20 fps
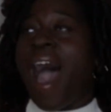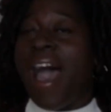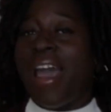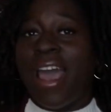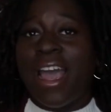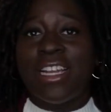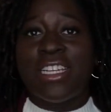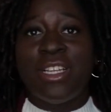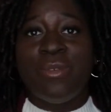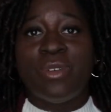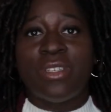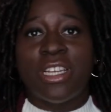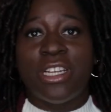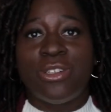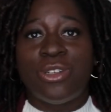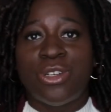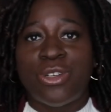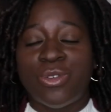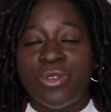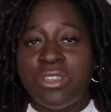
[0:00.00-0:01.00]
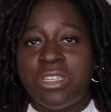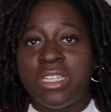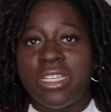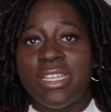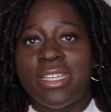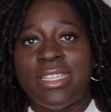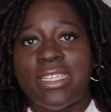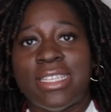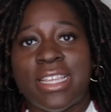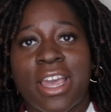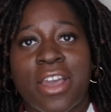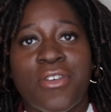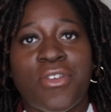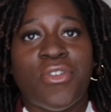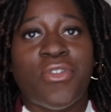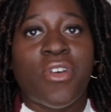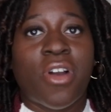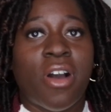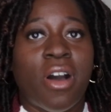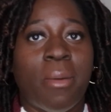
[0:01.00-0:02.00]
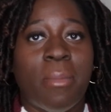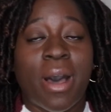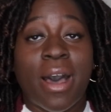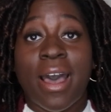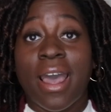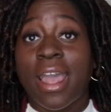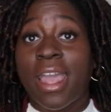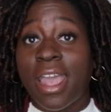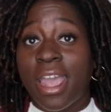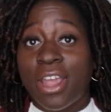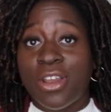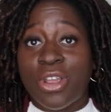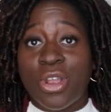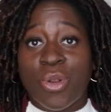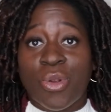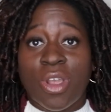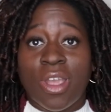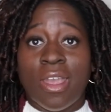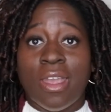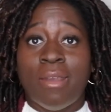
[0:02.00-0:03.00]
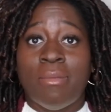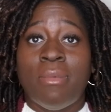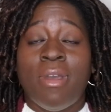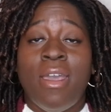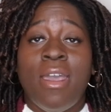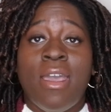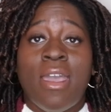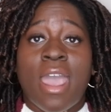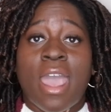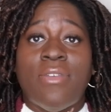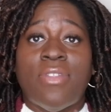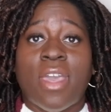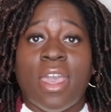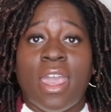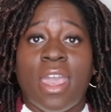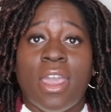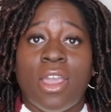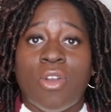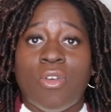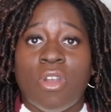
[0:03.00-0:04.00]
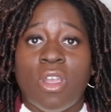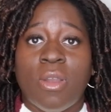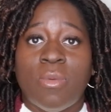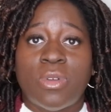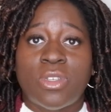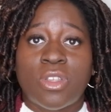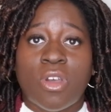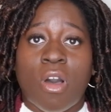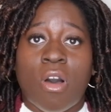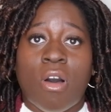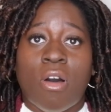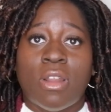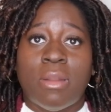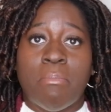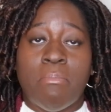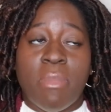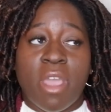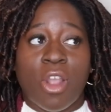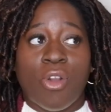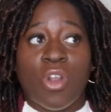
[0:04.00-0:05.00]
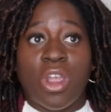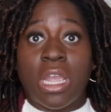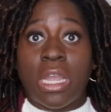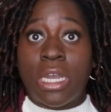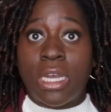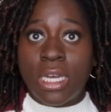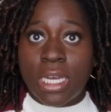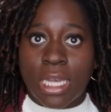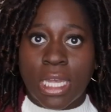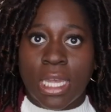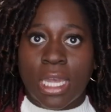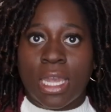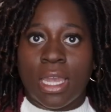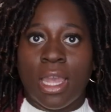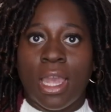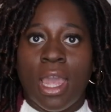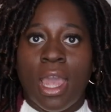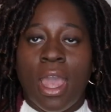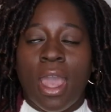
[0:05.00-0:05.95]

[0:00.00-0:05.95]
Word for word: I actually was introduced to this scent from a hand cream, and the hand cream was called Merry Cookie.